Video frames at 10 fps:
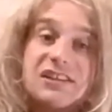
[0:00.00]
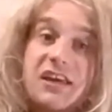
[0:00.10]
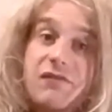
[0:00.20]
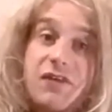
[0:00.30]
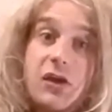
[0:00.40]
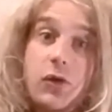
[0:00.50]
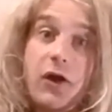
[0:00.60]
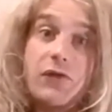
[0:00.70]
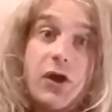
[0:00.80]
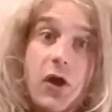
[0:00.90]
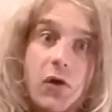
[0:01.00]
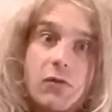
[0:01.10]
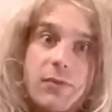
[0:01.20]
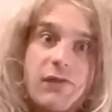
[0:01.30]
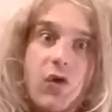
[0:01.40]
can figure out the
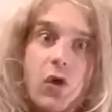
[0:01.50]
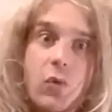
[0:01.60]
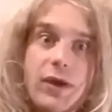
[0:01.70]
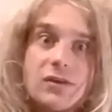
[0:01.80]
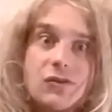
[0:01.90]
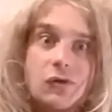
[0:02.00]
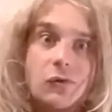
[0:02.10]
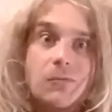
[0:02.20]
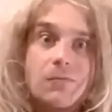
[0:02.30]
code before we do.